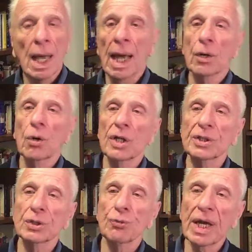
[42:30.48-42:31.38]
And of course,
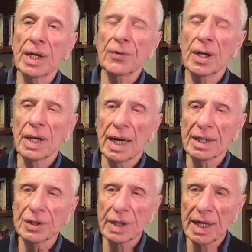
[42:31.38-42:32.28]
it's weakened the
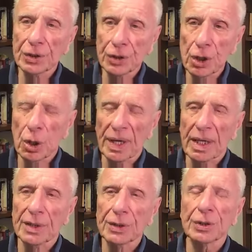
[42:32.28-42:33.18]
United States too,
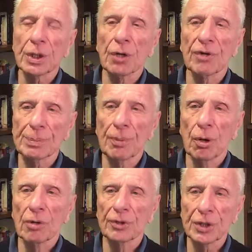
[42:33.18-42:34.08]
because it's increased
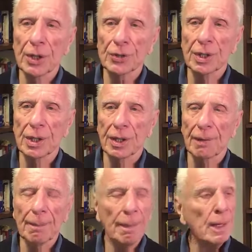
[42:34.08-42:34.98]
polarization
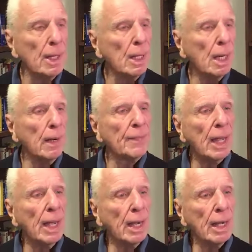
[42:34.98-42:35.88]
here.
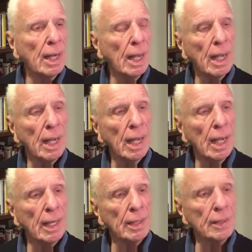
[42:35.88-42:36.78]

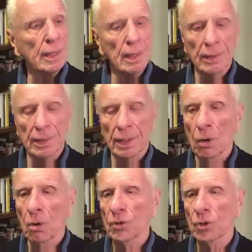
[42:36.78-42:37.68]
And the
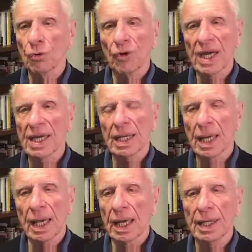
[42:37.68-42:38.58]
whole Ukrainian
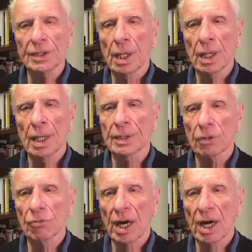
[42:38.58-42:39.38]
aid is a